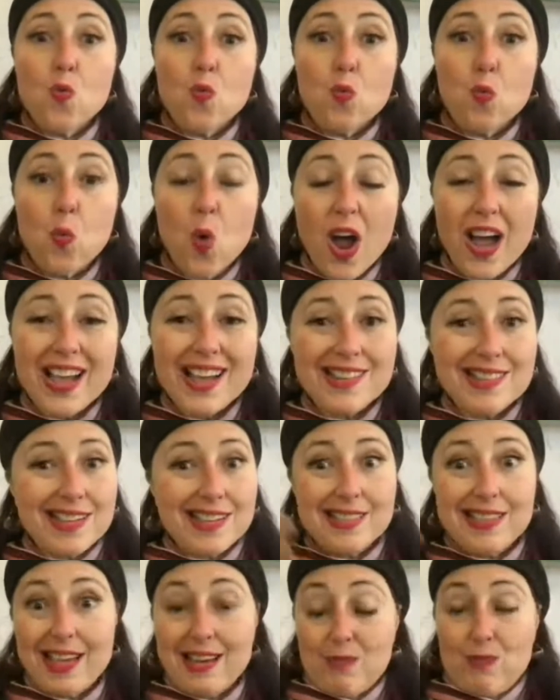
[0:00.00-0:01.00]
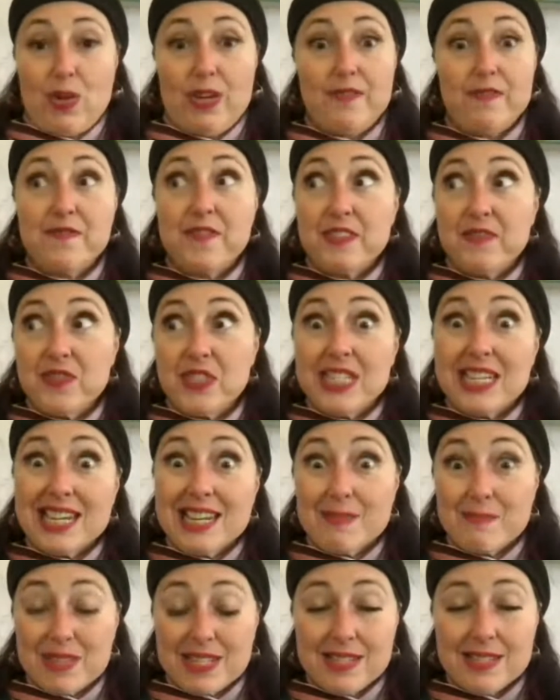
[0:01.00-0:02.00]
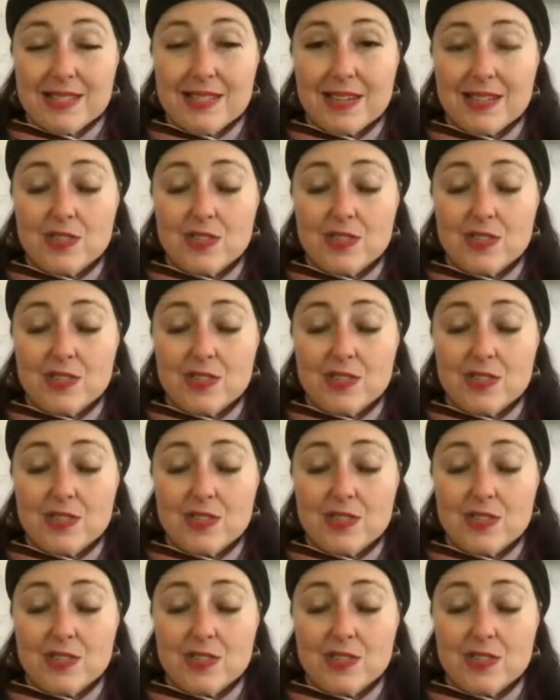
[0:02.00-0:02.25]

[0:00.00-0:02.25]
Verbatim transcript: what in that what 15 minutes